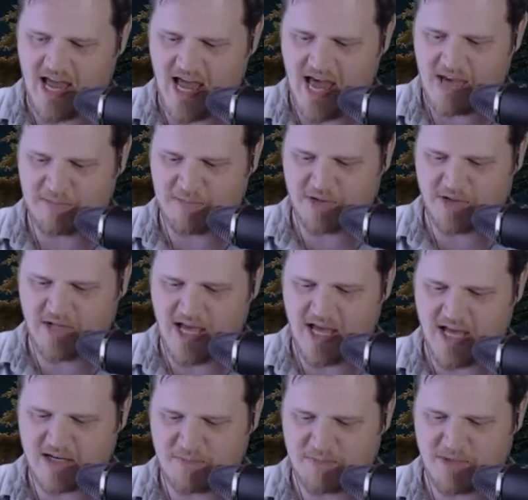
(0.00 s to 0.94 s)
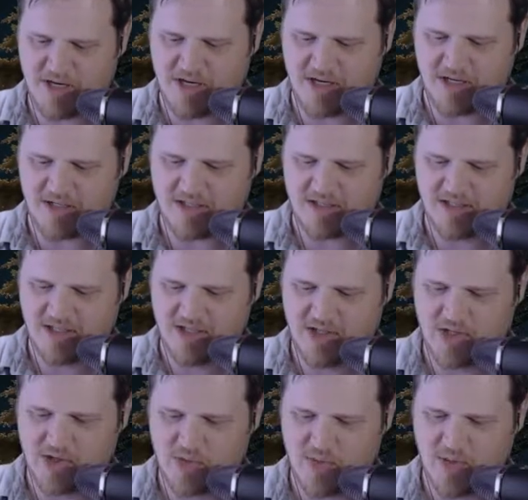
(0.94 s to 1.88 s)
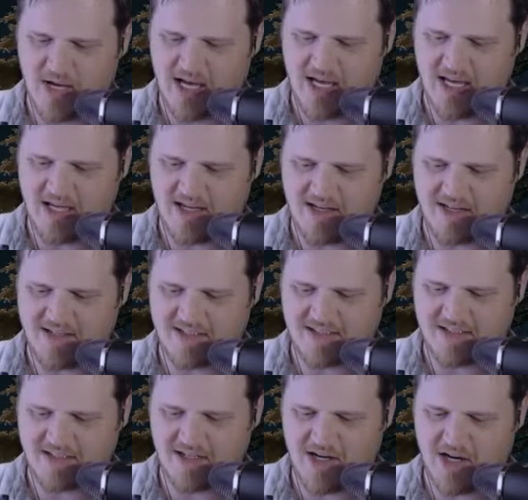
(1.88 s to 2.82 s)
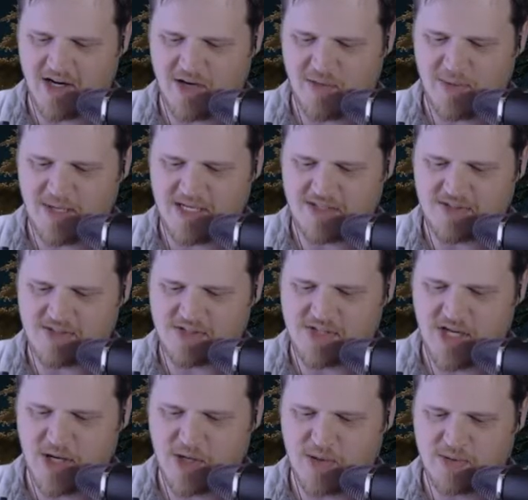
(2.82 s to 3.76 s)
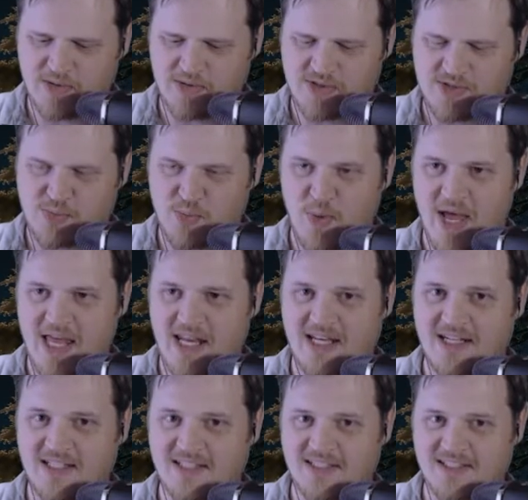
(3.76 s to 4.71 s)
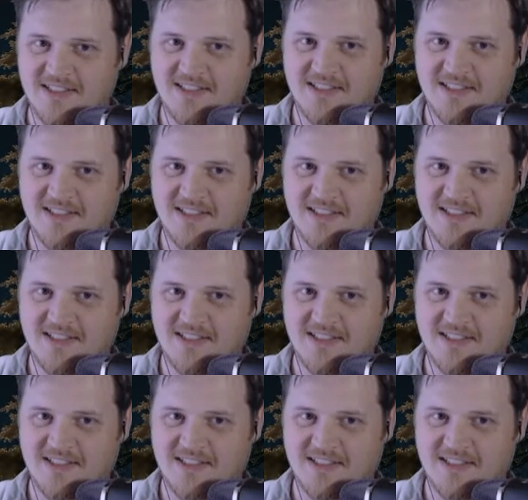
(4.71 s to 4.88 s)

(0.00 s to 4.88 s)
Admiral Akbar, who always knows when